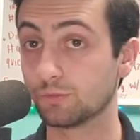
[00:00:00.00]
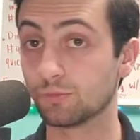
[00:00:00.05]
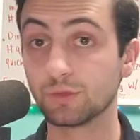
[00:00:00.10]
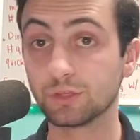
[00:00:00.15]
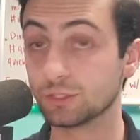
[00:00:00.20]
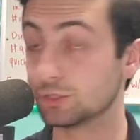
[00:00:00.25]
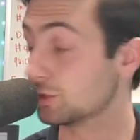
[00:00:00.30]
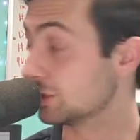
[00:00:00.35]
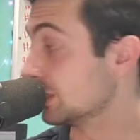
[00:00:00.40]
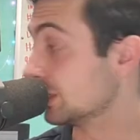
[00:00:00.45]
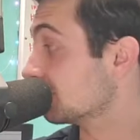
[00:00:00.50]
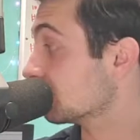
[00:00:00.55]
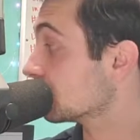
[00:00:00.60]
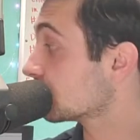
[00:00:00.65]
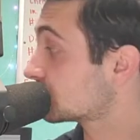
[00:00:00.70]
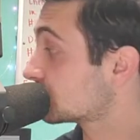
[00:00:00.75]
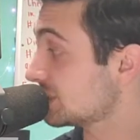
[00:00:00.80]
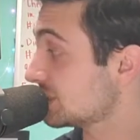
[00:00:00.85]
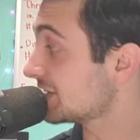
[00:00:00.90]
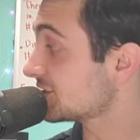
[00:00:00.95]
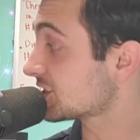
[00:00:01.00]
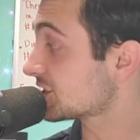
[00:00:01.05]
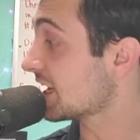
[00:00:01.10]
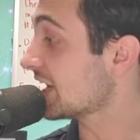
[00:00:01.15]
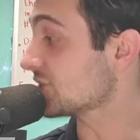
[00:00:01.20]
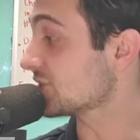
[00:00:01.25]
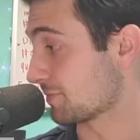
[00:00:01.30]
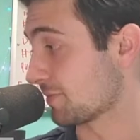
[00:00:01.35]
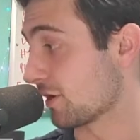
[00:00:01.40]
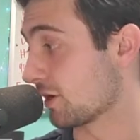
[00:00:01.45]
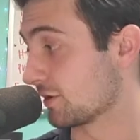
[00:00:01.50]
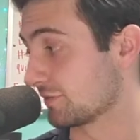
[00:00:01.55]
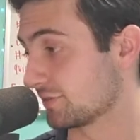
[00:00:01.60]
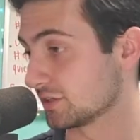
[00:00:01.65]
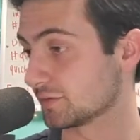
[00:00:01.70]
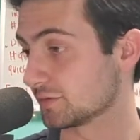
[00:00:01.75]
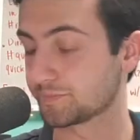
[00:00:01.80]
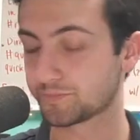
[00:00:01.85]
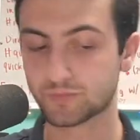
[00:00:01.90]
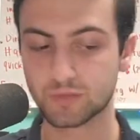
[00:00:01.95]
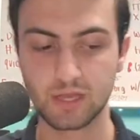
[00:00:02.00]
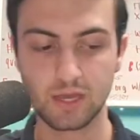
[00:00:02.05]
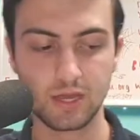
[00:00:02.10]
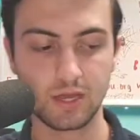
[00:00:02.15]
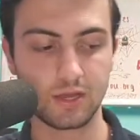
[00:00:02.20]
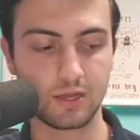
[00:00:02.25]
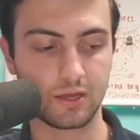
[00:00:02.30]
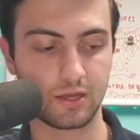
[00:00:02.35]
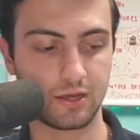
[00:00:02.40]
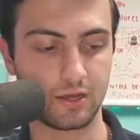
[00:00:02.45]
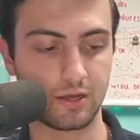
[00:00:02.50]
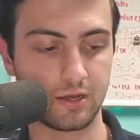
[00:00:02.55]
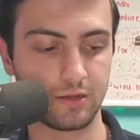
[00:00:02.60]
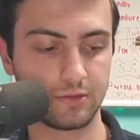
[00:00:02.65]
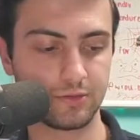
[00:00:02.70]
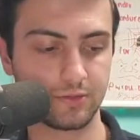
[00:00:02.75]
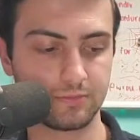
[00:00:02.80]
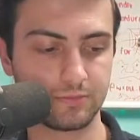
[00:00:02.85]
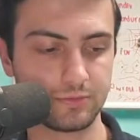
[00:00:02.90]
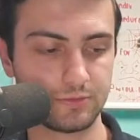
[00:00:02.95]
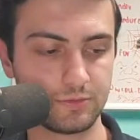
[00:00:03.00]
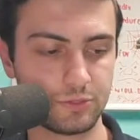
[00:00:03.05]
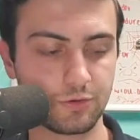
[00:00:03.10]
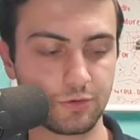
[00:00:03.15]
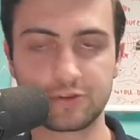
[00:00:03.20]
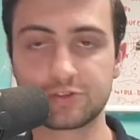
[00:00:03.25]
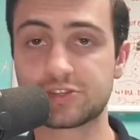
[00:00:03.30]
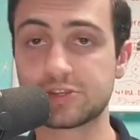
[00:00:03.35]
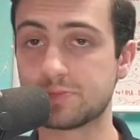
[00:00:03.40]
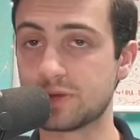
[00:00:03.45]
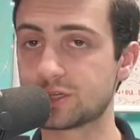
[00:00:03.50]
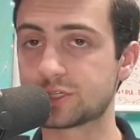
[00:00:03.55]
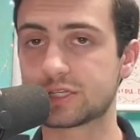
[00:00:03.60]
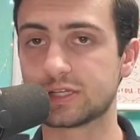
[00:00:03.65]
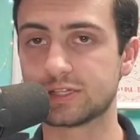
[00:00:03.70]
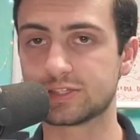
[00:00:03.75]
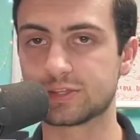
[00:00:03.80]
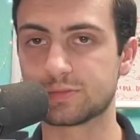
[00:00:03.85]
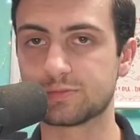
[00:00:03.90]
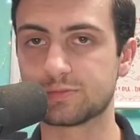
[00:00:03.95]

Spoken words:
you can even look to the education part of it. University of Michigan has